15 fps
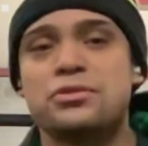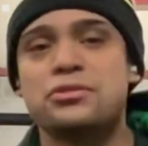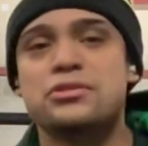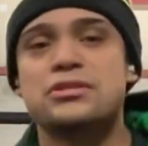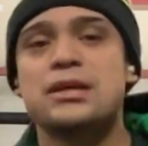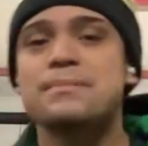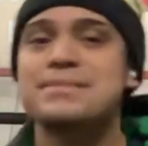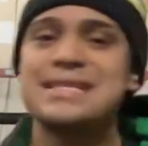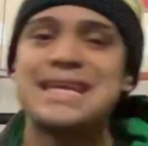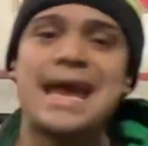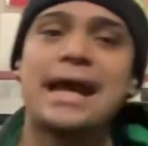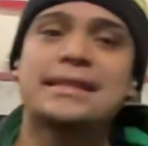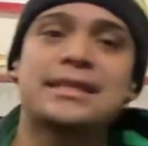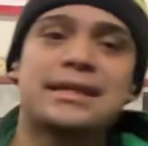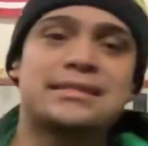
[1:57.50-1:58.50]
there's some
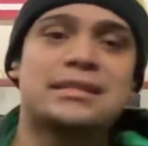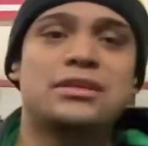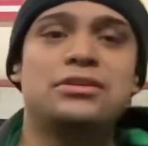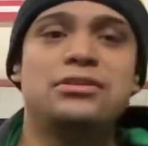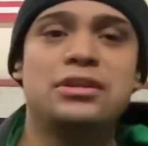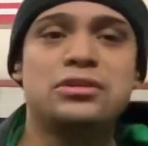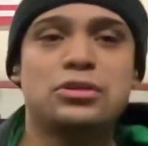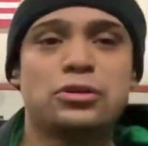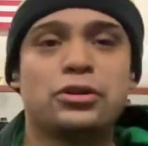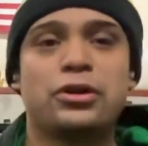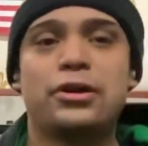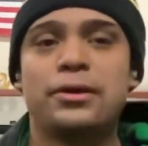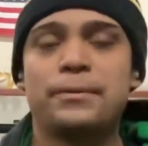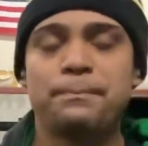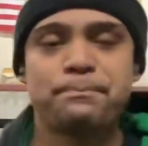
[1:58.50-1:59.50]
tactics that you need to
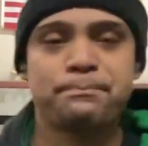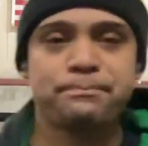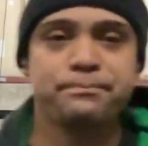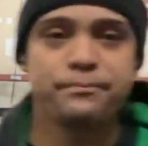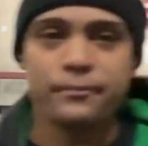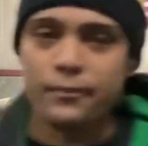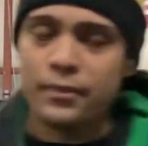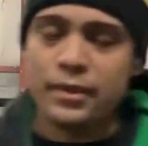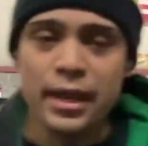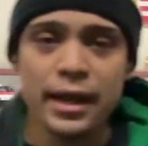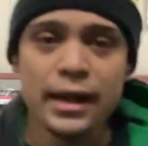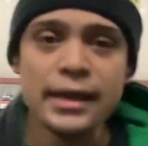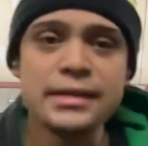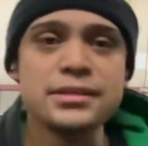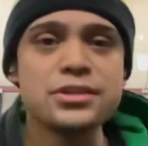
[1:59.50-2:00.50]
learn.
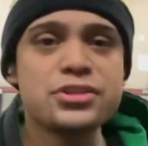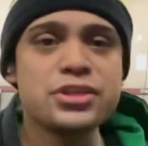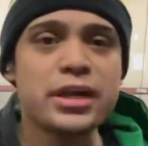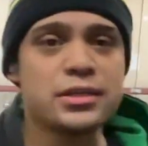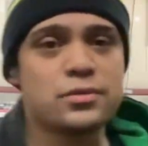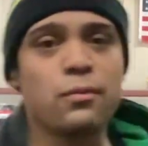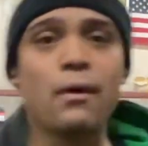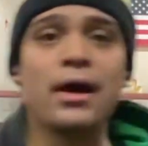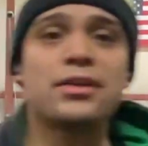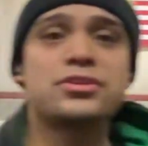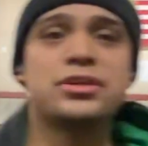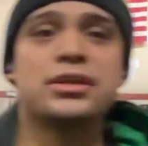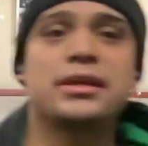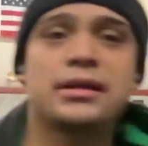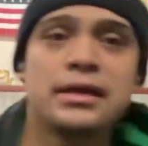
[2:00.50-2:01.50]
And I suggest
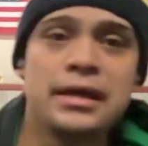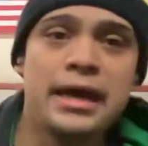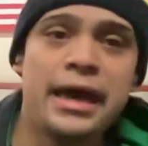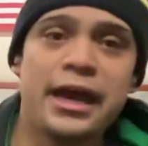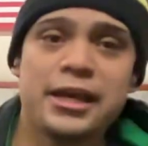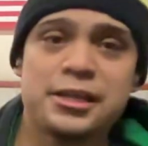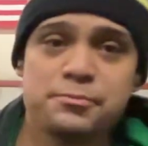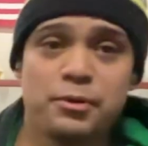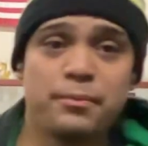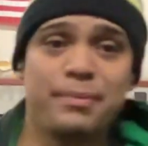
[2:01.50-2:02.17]
watching Expert